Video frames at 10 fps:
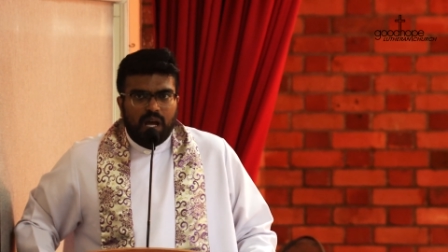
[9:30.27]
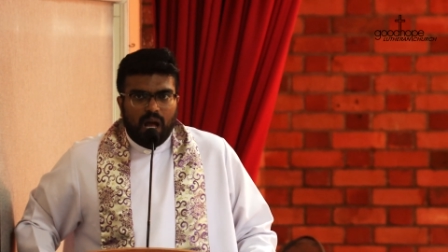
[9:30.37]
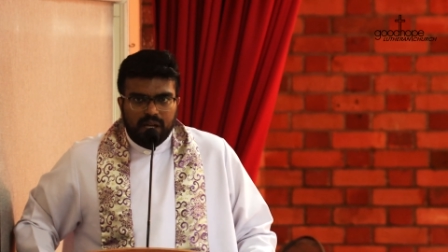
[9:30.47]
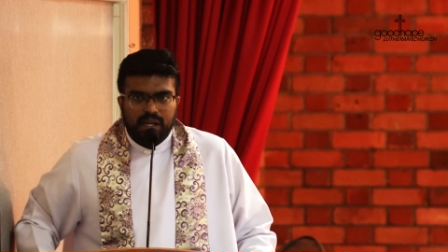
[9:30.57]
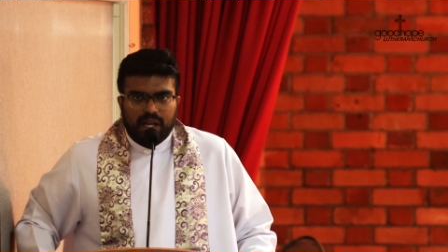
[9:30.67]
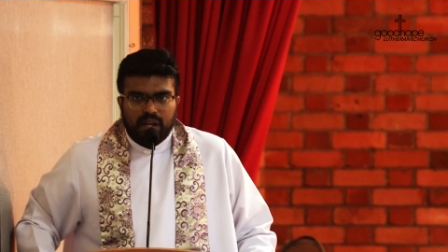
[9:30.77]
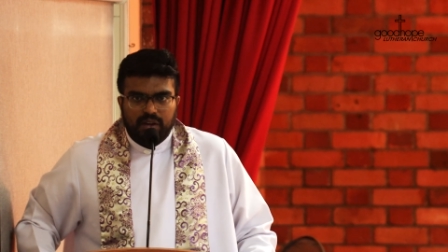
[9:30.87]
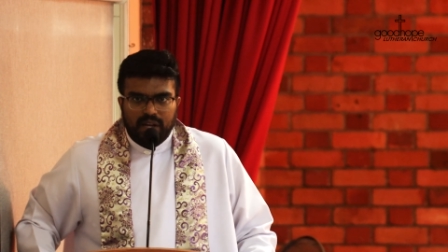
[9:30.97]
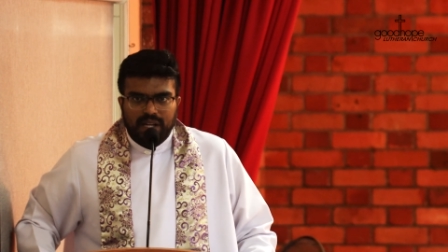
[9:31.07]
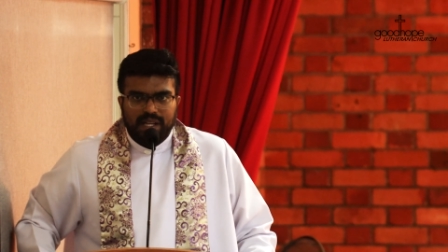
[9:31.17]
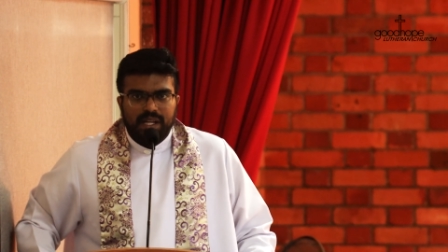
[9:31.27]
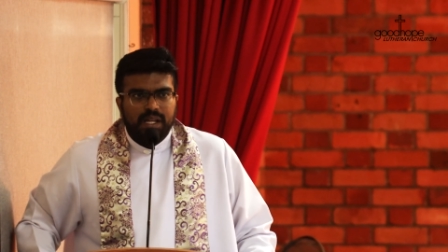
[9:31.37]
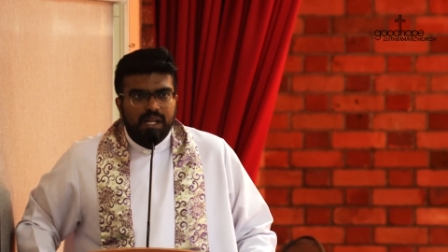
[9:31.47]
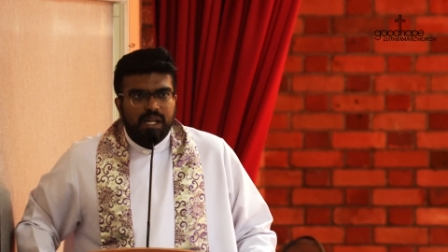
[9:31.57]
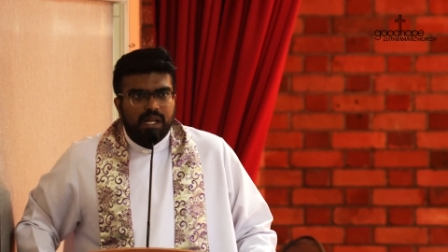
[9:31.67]
Hunger can really,
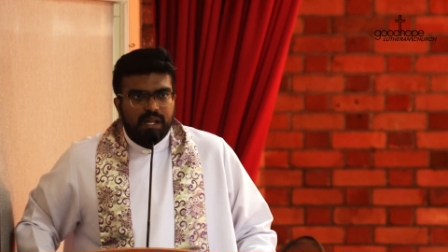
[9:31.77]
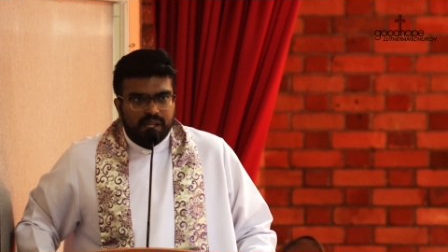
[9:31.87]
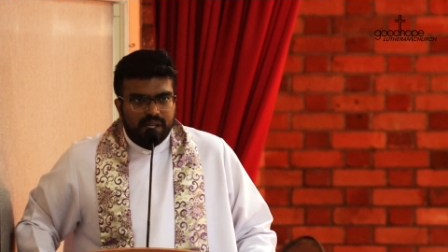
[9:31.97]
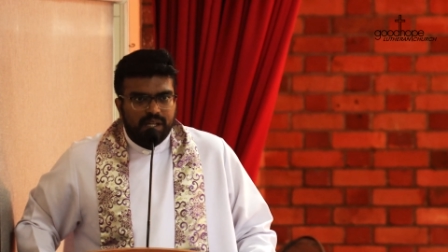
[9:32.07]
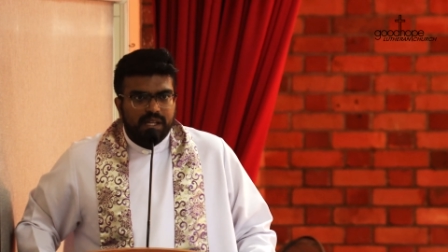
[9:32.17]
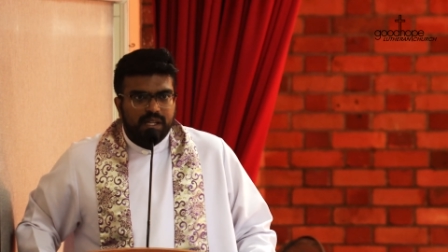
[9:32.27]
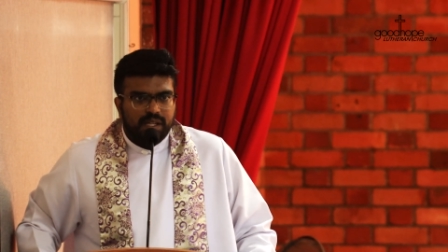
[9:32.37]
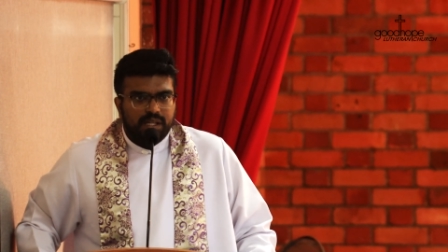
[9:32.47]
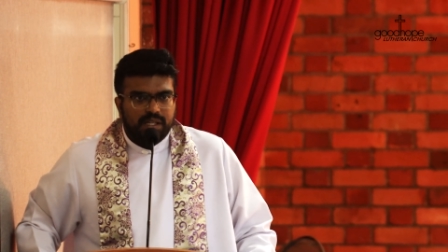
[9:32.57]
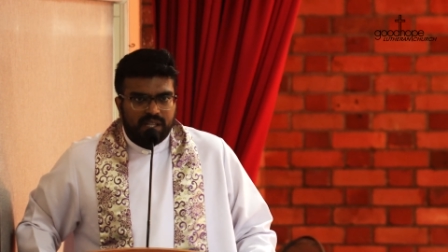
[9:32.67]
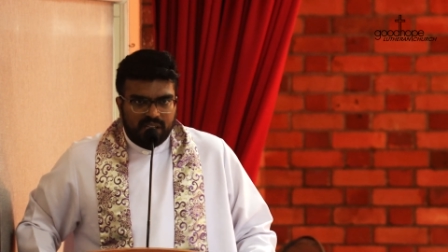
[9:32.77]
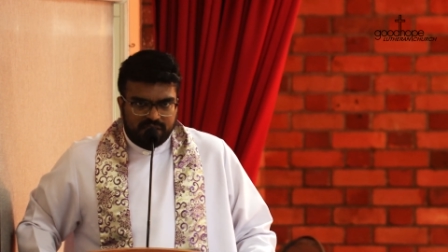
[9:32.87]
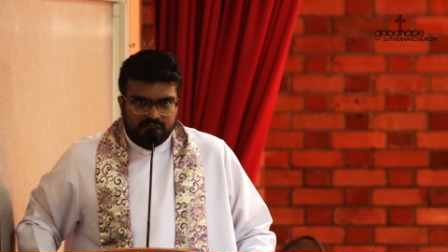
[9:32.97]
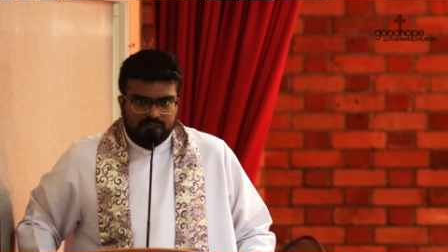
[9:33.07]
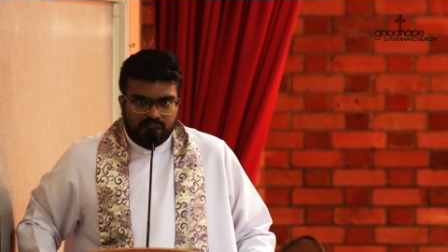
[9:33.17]
really
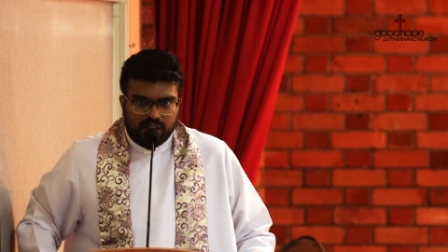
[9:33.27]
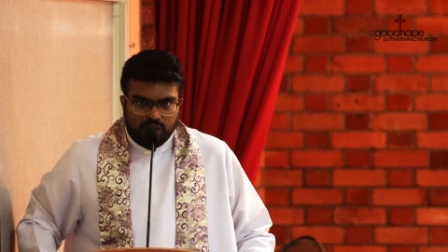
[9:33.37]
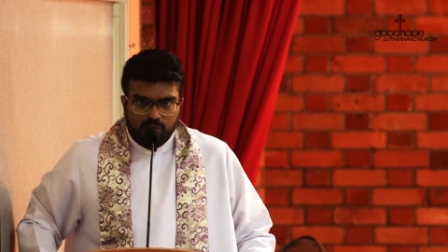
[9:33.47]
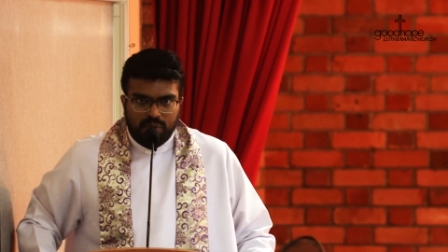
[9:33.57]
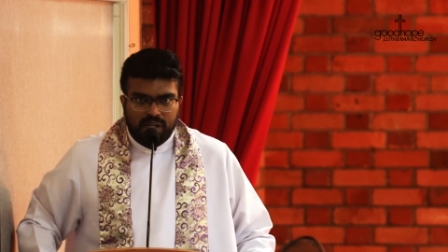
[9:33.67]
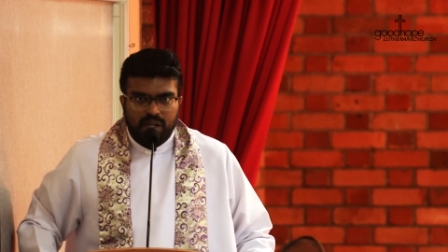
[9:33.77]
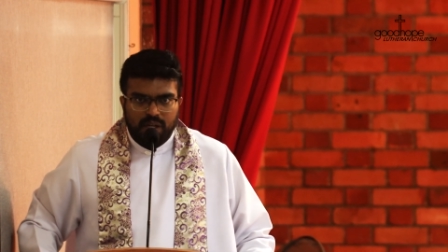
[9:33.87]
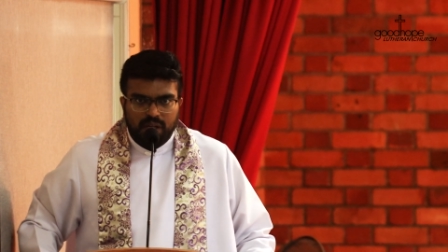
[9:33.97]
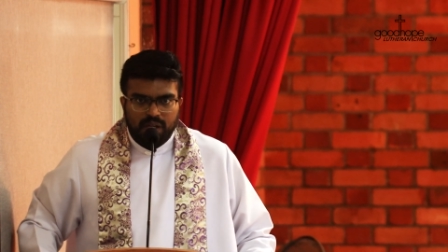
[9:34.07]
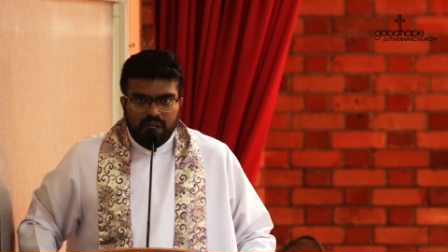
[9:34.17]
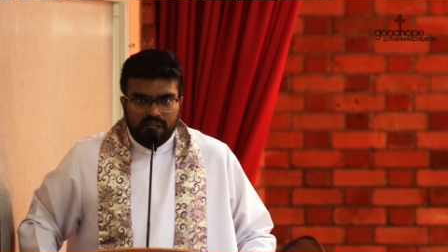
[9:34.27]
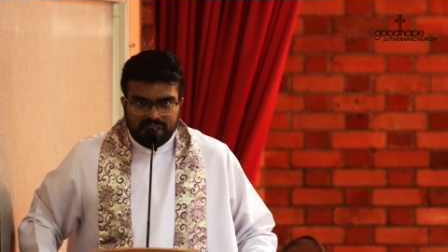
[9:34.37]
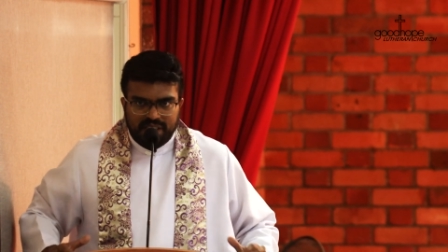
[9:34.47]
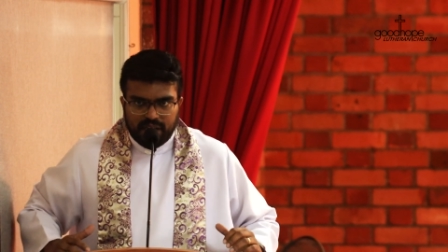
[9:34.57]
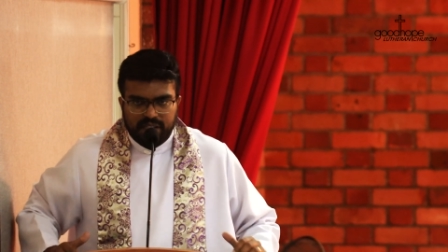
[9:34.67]
test the human
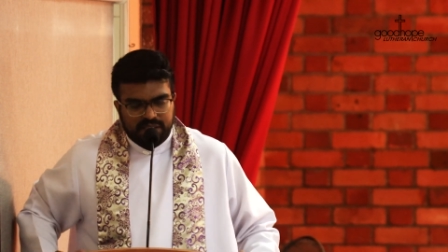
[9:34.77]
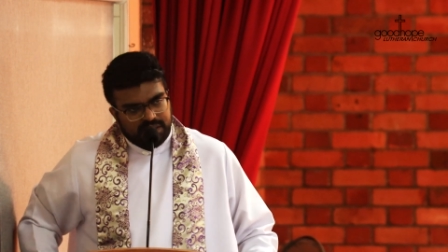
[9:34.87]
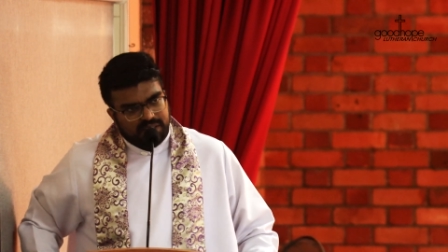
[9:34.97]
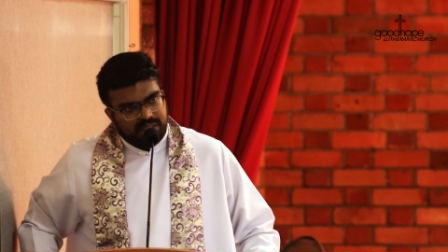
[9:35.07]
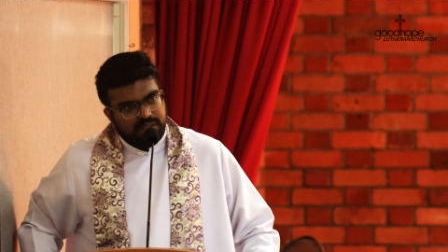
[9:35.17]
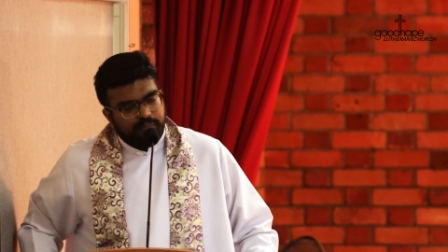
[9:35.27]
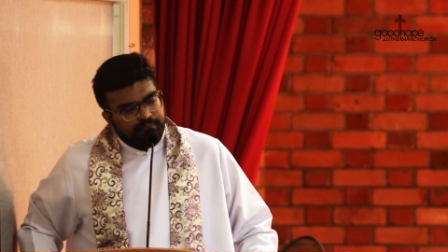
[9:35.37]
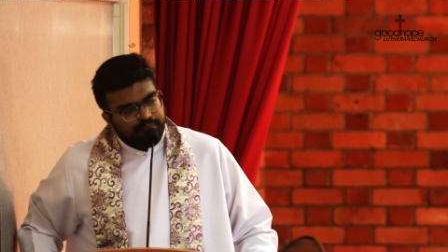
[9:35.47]
inside us